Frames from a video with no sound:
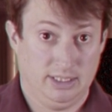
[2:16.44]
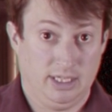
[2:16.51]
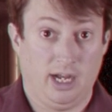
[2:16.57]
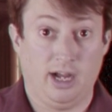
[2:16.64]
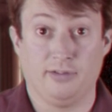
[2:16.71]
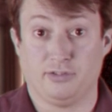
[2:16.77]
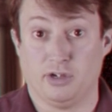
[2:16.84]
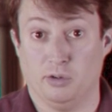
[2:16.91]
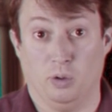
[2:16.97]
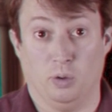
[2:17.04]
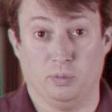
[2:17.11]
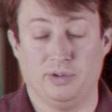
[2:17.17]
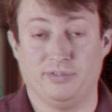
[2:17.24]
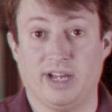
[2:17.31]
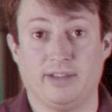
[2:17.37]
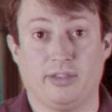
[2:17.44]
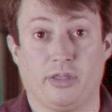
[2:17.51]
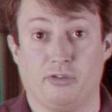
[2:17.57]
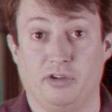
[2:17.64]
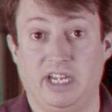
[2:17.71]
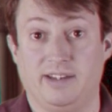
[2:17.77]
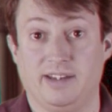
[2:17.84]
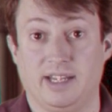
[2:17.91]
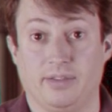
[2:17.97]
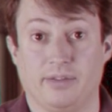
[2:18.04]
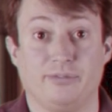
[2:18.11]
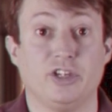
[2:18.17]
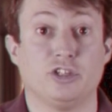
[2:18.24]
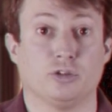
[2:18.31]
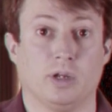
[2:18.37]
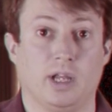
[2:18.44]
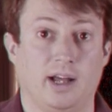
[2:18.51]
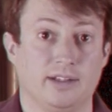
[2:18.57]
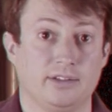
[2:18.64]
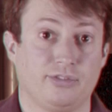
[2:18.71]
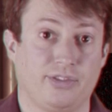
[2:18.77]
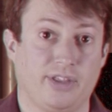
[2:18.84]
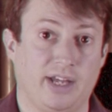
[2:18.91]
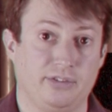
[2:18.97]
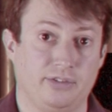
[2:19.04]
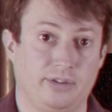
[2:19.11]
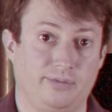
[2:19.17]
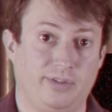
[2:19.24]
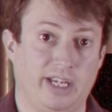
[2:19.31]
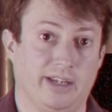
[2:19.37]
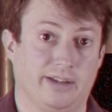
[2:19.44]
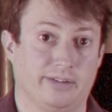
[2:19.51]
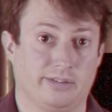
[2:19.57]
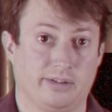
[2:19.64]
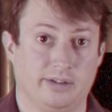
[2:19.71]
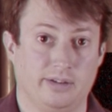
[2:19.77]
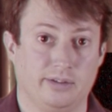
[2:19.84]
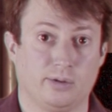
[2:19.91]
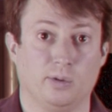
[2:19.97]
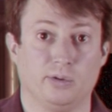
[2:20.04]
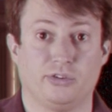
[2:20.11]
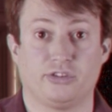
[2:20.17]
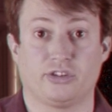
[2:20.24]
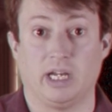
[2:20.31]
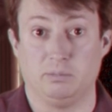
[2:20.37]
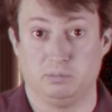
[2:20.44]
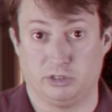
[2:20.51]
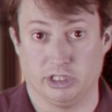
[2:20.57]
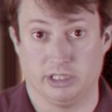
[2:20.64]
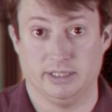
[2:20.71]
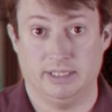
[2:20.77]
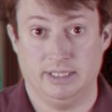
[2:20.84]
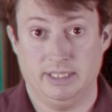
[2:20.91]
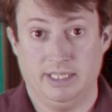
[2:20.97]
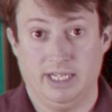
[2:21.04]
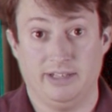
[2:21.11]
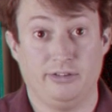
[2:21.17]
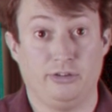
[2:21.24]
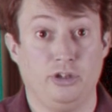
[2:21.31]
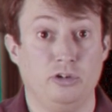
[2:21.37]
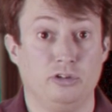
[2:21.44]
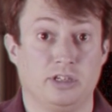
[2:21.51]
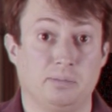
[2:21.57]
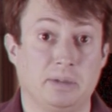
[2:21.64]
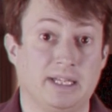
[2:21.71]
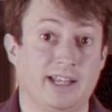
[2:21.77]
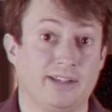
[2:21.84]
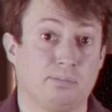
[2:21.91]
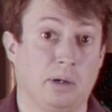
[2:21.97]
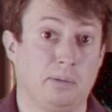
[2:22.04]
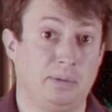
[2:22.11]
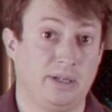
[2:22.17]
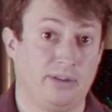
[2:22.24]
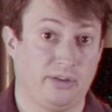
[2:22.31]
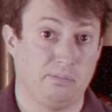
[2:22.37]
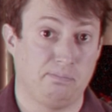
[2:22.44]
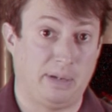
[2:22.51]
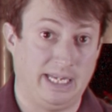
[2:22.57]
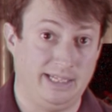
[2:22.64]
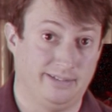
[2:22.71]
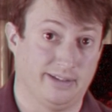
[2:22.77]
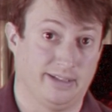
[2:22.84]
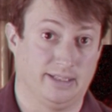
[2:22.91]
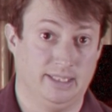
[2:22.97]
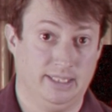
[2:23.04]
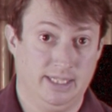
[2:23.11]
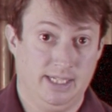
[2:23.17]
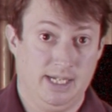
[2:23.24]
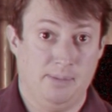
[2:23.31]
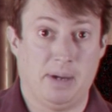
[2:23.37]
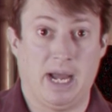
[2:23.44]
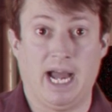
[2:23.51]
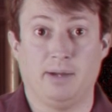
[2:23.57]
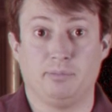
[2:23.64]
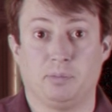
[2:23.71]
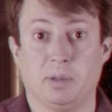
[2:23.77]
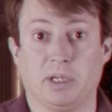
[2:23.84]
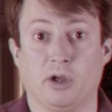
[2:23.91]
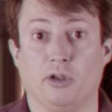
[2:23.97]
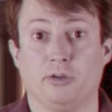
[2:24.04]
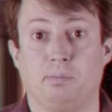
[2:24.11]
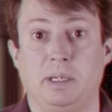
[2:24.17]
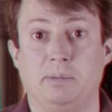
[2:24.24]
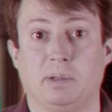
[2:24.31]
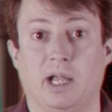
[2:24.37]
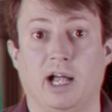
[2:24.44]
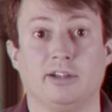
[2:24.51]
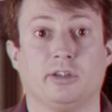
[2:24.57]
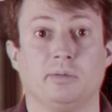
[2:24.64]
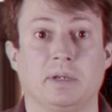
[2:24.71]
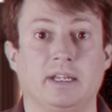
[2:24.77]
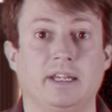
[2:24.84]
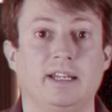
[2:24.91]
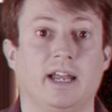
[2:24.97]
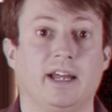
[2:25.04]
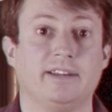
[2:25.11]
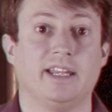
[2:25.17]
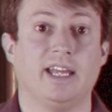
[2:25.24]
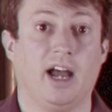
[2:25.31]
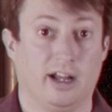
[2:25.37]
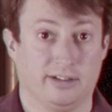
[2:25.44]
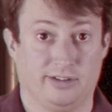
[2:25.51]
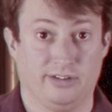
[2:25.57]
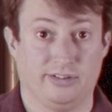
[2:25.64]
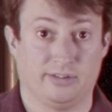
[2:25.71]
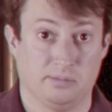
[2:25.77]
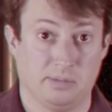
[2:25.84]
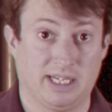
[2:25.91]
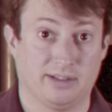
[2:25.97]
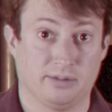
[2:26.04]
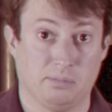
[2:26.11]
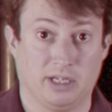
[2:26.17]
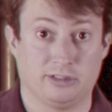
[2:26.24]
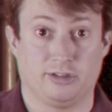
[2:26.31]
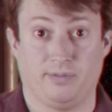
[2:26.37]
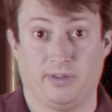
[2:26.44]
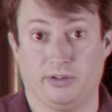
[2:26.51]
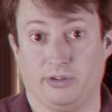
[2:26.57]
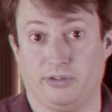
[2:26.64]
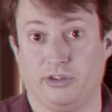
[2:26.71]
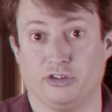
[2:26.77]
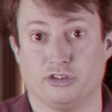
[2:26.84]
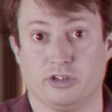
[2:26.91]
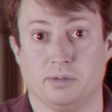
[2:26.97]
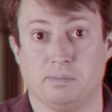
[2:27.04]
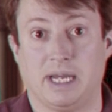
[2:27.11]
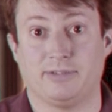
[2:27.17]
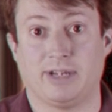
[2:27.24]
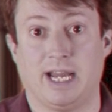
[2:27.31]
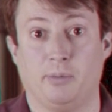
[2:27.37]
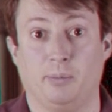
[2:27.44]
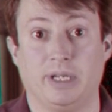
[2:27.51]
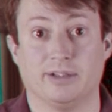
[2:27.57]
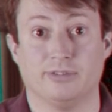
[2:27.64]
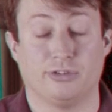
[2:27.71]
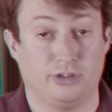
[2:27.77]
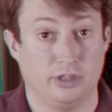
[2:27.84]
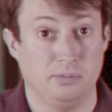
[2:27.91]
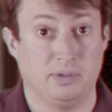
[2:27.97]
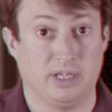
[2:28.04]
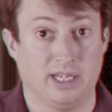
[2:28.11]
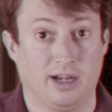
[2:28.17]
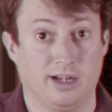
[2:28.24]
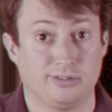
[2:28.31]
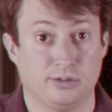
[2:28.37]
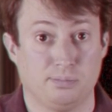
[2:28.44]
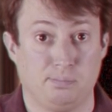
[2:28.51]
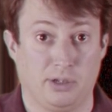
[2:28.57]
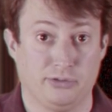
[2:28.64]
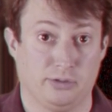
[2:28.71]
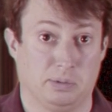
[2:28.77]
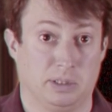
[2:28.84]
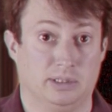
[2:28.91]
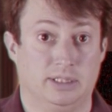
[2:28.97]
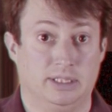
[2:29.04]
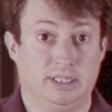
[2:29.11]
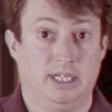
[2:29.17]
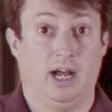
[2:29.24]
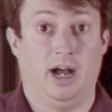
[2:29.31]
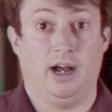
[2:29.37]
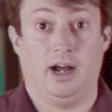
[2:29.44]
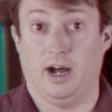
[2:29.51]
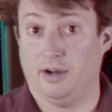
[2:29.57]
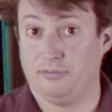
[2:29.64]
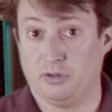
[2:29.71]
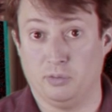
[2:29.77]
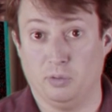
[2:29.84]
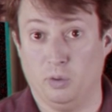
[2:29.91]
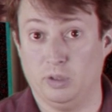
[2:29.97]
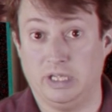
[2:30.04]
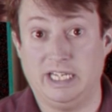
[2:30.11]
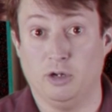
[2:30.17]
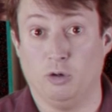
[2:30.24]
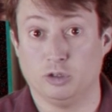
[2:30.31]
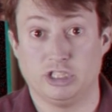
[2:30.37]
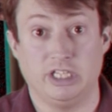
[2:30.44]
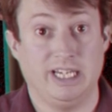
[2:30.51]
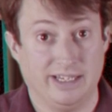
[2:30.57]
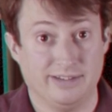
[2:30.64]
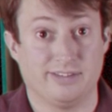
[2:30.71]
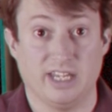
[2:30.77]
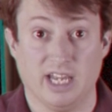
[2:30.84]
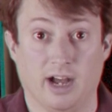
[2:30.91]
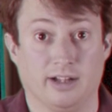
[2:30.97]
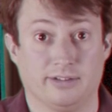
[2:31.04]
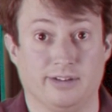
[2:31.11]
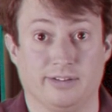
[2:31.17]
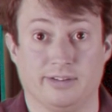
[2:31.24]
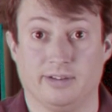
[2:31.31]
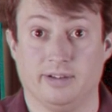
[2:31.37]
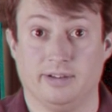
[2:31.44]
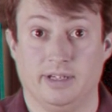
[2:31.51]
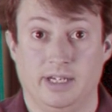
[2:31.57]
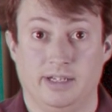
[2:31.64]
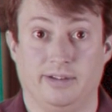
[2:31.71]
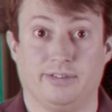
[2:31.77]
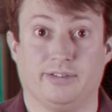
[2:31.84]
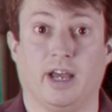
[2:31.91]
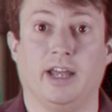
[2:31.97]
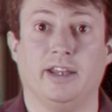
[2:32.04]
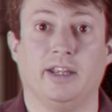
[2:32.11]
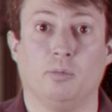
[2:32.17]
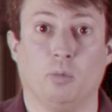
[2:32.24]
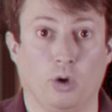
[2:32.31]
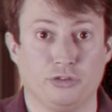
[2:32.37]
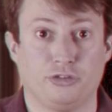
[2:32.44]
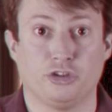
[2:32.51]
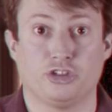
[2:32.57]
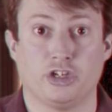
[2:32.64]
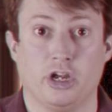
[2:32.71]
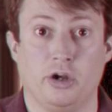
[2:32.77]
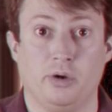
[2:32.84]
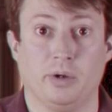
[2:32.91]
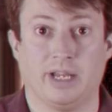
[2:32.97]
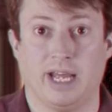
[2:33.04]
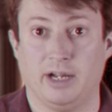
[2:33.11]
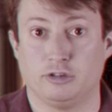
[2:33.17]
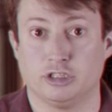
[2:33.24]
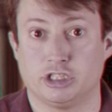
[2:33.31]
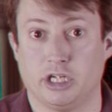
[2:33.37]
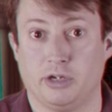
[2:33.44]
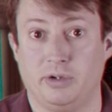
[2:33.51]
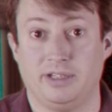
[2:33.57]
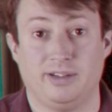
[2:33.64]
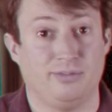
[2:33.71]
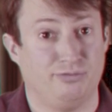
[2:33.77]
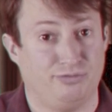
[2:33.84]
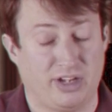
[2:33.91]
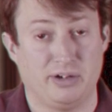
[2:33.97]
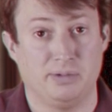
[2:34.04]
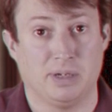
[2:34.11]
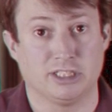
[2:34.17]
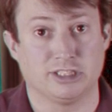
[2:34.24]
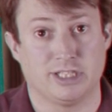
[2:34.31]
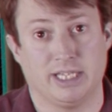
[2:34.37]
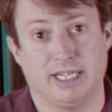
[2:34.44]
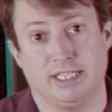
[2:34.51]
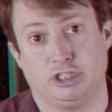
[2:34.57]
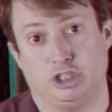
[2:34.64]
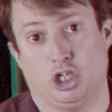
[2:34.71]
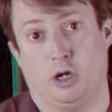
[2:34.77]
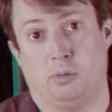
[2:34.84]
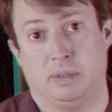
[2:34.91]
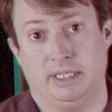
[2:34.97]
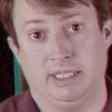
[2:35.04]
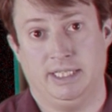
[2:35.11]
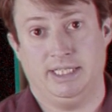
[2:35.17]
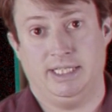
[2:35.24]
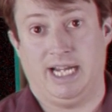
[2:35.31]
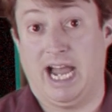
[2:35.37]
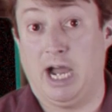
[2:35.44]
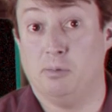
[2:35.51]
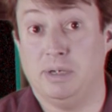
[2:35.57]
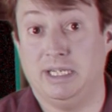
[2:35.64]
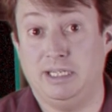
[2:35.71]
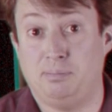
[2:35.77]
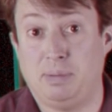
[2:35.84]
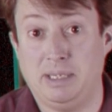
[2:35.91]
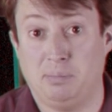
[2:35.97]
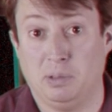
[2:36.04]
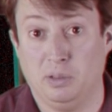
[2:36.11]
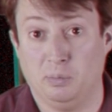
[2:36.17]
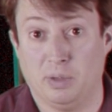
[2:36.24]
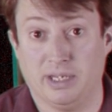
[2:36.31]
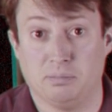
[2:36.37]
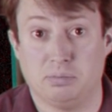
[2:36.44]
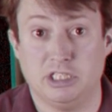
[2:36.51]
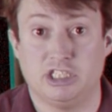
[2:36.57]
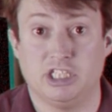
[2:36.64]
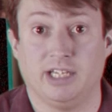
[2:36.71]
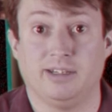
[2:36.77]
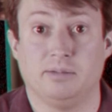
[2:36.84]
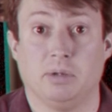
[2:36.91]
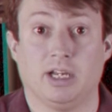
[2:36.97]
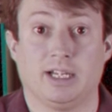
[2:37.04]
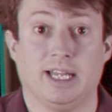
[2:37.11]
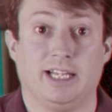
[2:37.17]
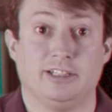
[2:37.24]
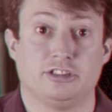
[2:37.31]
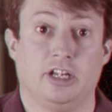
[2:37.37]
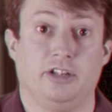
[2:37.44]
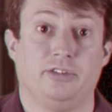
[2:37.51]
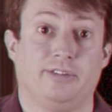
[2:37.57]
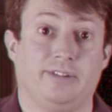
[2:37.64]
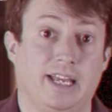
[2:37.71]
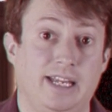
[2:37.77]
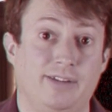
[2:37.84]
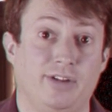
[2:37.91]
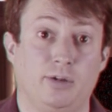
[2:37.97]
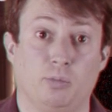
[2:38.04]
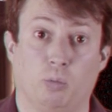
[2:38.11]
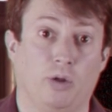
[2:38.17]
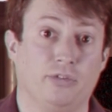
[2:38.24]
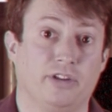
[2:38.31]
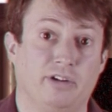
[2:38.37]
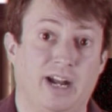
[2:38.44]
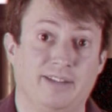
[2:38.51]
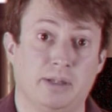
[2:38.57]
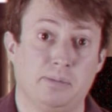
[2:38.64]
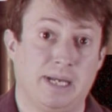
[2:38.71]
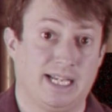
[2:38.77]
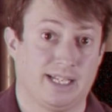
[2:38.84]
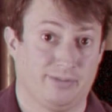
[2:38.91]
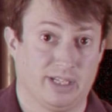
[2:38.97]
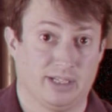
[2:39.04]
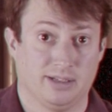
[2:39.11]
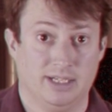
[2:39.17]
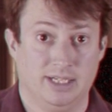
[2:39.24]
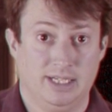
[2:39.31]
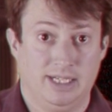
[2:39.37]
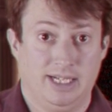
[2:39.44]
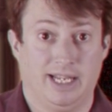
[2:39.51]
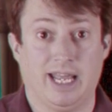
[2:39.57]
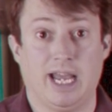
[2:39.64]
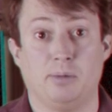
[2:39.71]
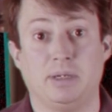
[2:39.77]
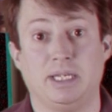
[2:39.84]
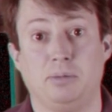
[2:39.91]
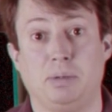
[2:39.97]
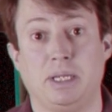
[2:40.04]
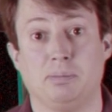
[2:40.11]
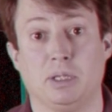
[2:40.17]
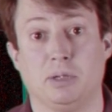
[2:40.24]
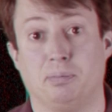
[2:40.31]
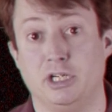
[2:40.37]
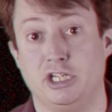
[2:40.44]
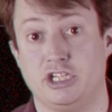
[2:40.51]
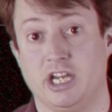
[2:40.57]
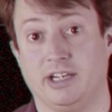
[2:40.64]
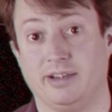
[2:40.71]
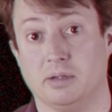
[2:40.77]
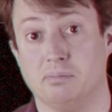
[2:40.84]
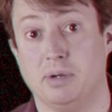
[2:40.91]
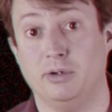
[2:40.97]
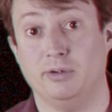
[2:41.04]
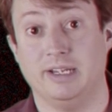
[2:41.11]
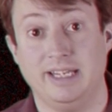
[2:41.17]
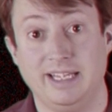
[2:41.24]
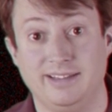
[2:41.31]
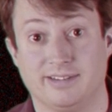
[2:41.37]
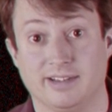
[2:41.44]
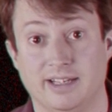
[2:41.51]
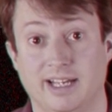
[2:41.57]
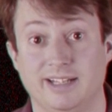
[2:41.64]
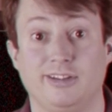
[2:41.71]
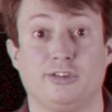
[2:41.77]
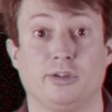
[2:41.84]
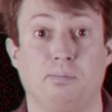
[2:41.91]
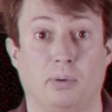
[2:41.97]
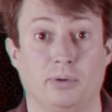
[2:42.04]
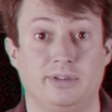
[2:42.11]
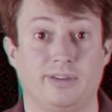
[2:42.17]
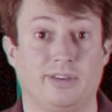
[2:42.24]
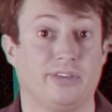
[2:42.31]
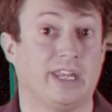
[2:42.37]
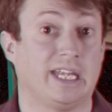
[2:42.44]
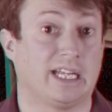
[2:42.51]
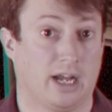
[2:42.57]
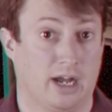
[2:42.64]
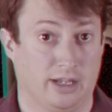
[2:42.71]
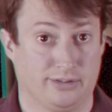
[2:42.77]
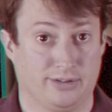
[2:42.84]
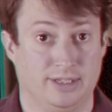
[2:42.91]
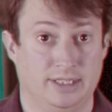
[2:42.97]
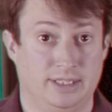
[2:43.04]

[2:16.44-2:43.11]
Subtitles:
After all, we've had 3D in the visual arts for thousands of years. It's called sculpture, and it's usually been less popular than painting. Perhaps because people ultimately like the artist to make as much of the decision about how we consume the art as possible. After all, he or she is the artist. Deciding what to show and how to show it is very much their job. How many people, when appreciating Michelangelo's David, wander around the back of it? And how many people appreciating the Mona Lisa are disappointed that they can't?